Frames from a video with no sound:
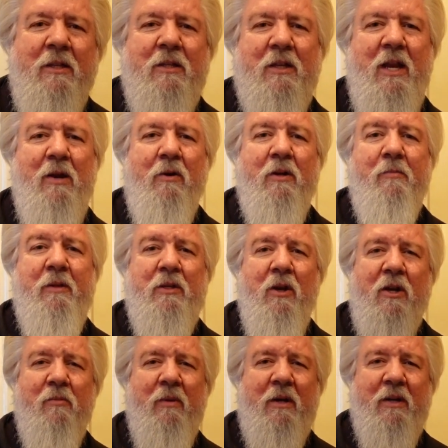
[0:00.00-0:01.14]
Today we're going to be
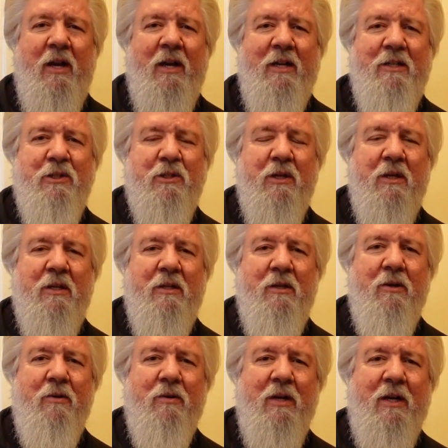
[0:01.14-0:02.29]
talking about ice.
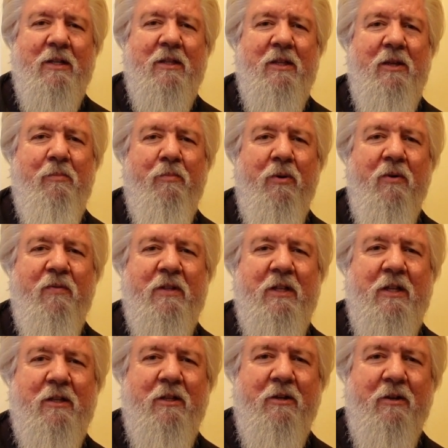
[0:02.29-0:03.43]
No, not the perfectly
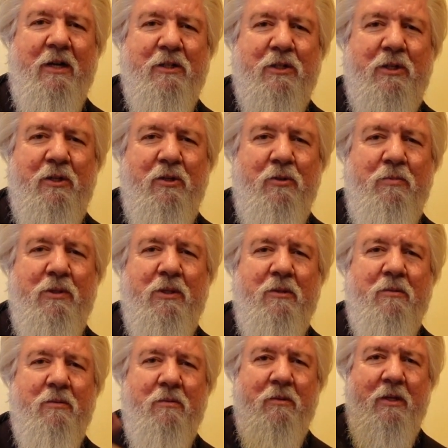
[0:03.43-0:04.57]
clear ice cubes
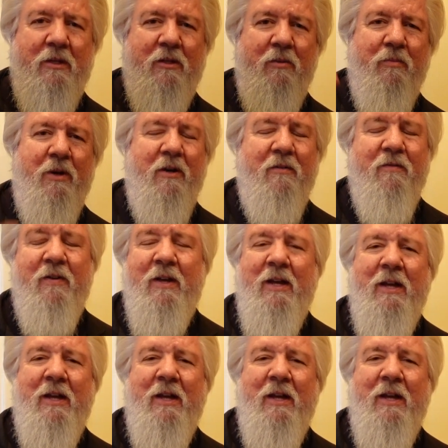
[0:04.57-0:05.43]
linked above